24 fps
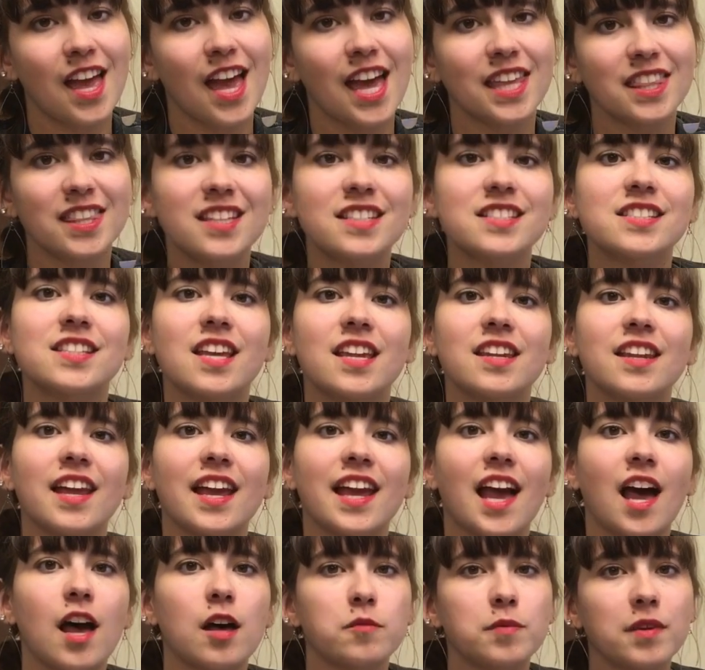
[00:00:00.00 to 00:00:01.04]
And this
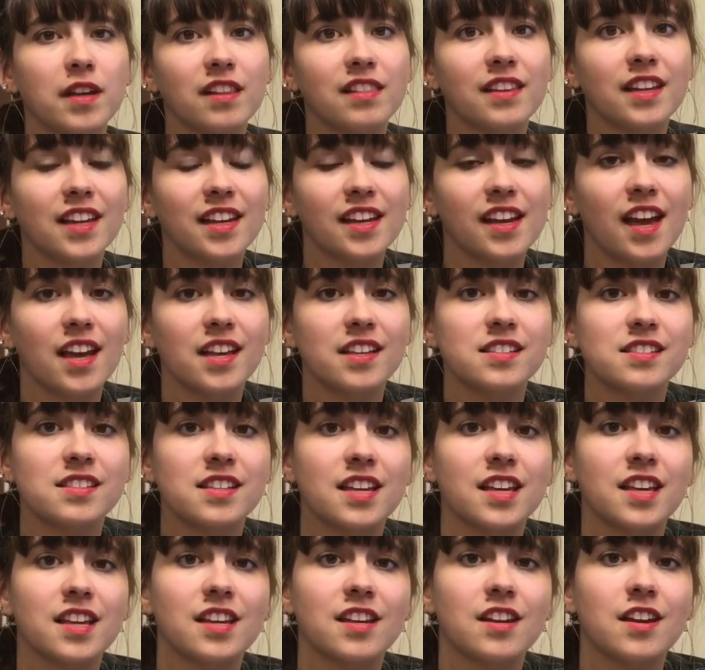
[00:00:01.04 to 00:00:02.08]
Sunday, I'll be leading us
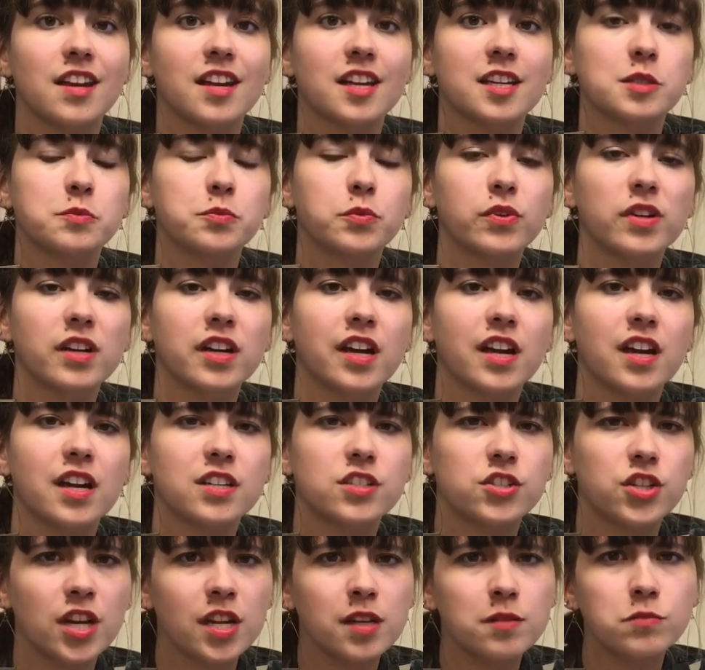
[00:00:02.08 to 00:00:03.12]
in exploring
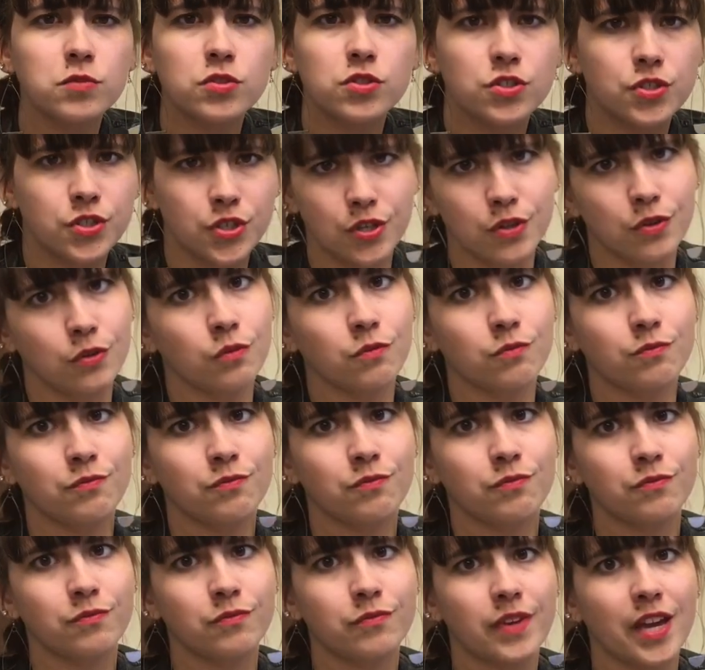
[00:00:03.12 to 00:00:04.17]
James 2
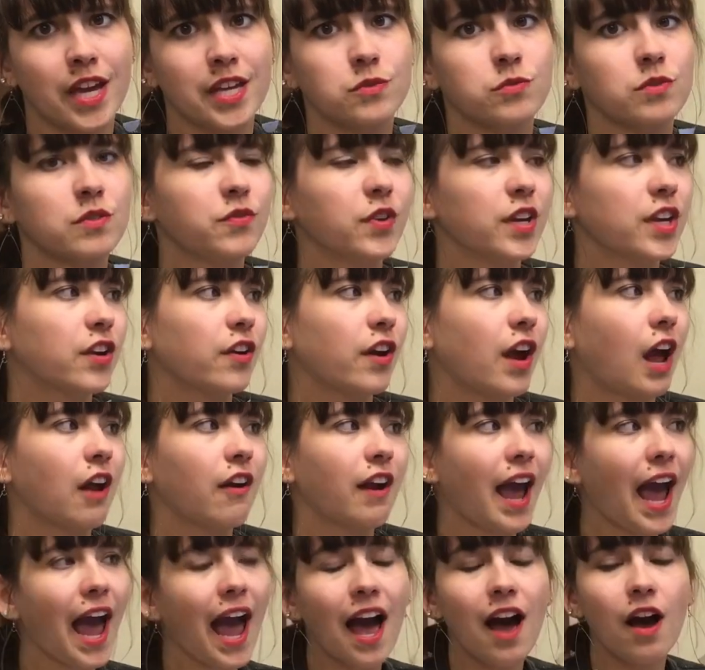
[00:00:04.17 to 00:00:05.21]
as we figure out
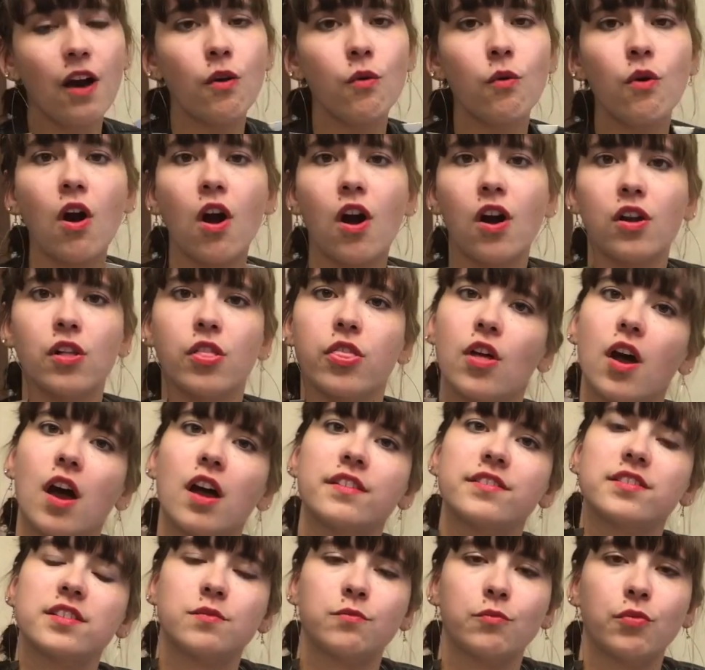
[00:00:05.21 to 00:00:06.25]
how our
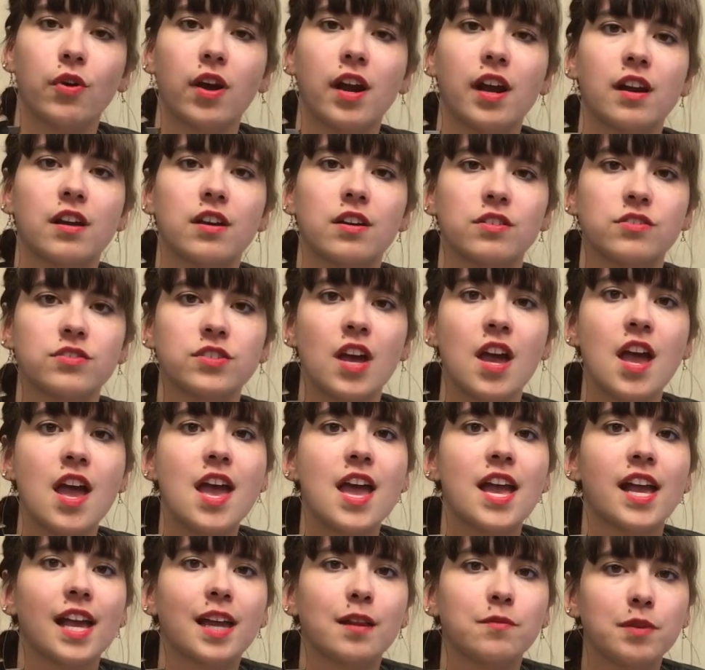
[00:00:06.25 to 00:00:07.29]
thoughts and prayers
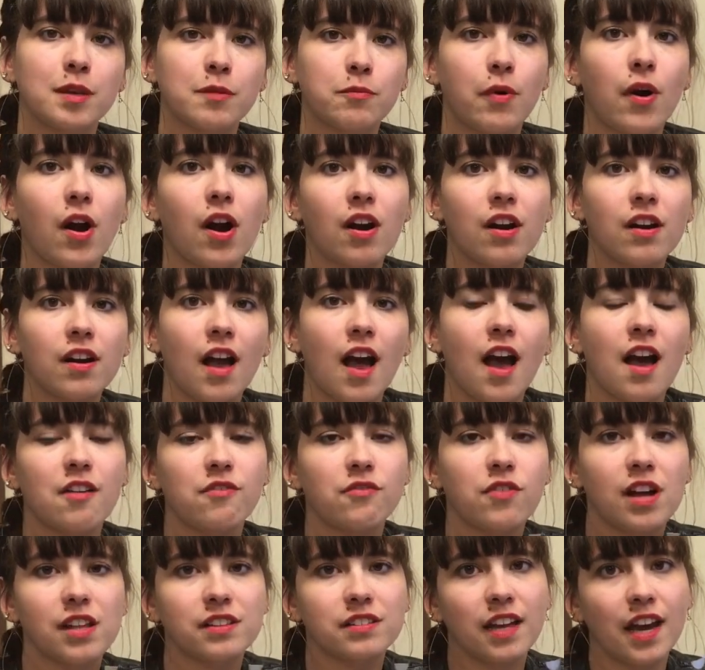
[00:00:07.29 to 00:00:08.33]
can be part
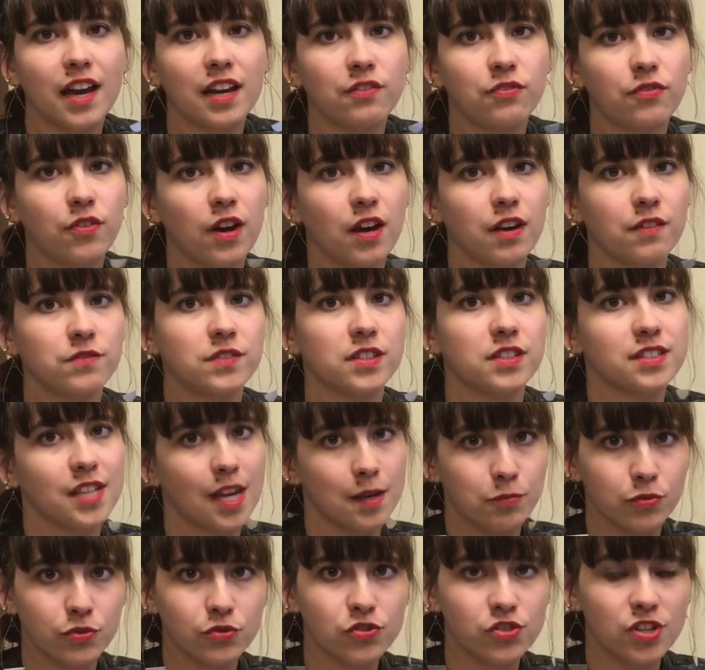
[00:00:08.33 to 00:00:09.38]
of a life of
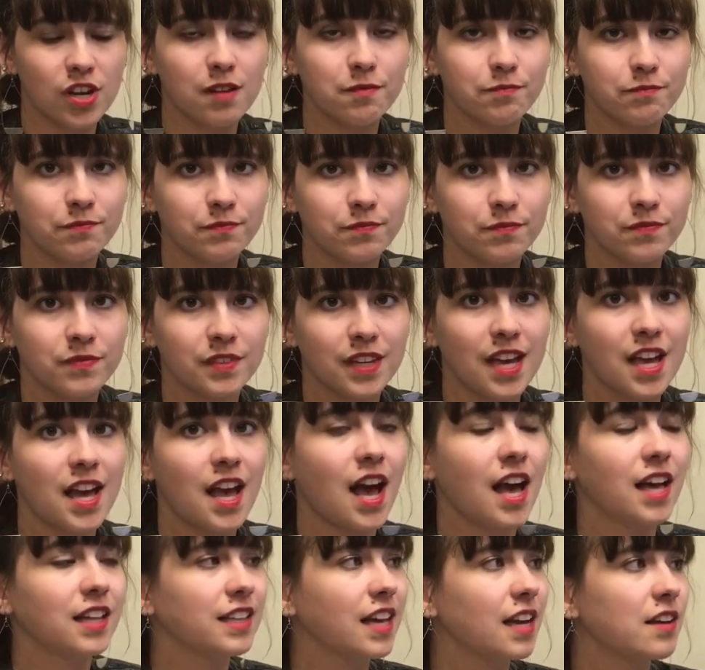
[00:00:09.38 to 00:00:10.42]
discipleship,
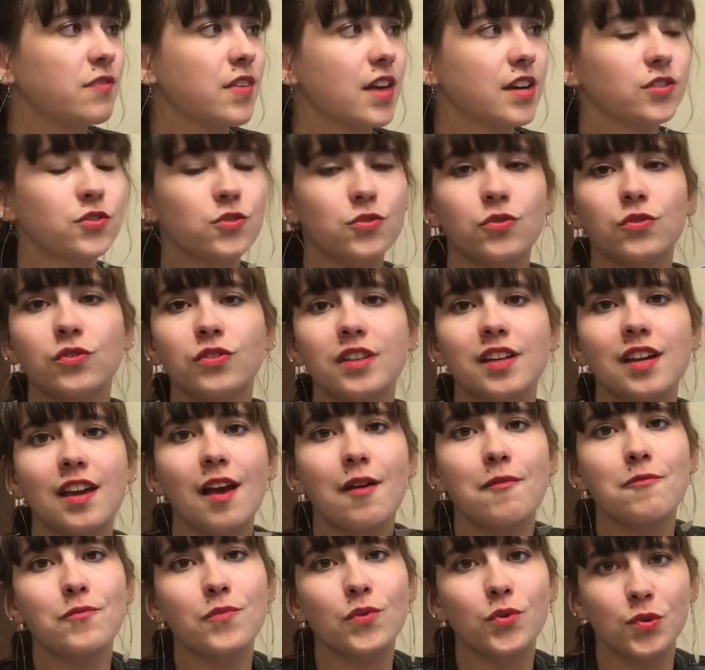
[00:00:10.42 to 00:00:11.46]
a life that
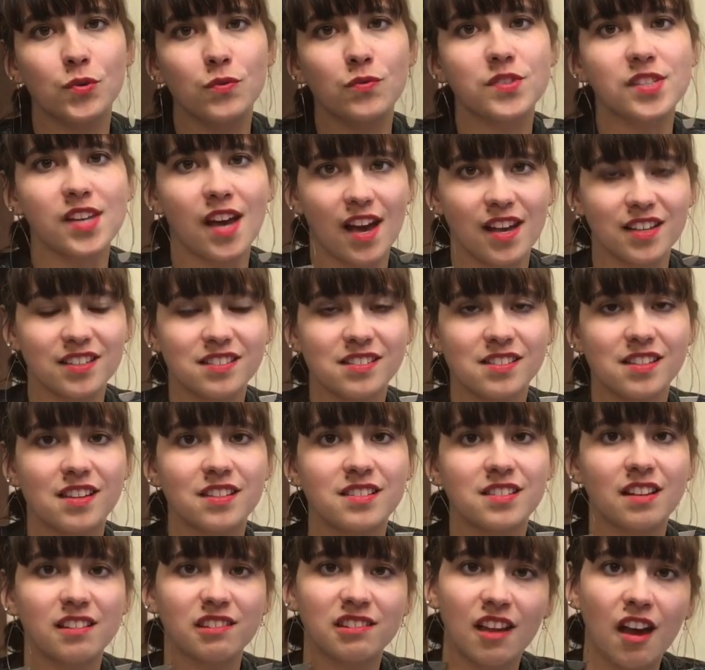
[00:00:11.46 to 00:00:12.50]
truly moves us
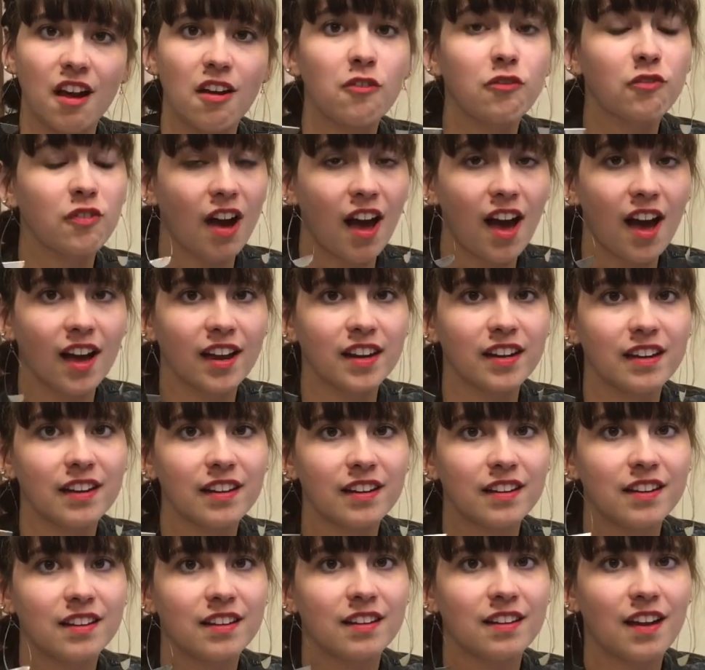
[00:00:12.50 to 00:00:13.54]
to love God
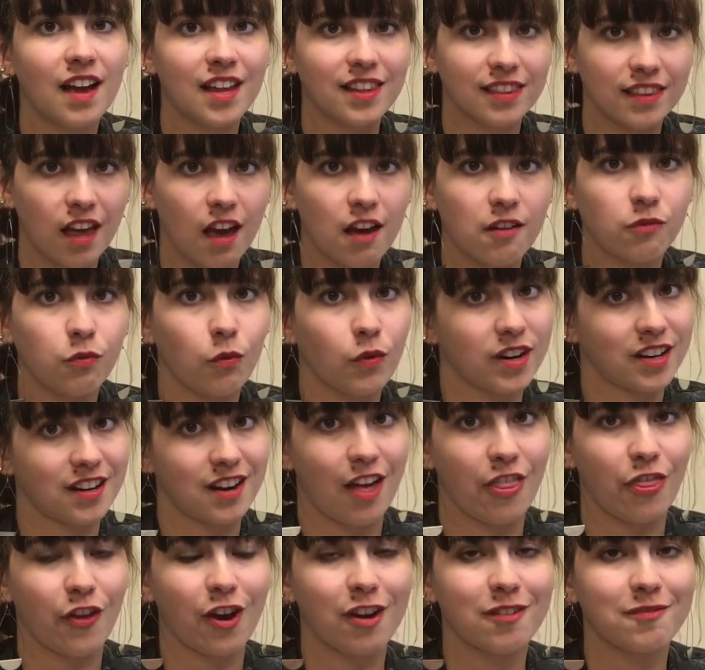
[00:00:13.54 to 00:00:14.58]
and love one
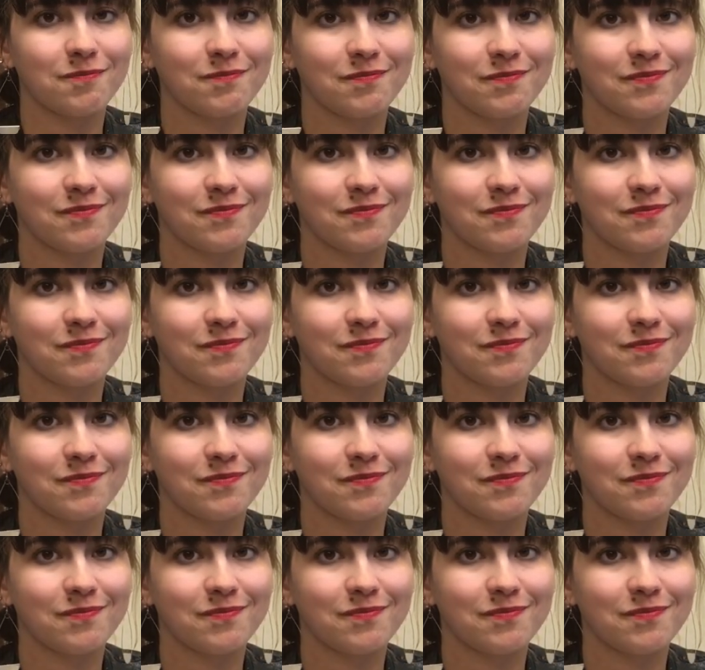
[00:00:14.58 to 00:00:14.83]
another.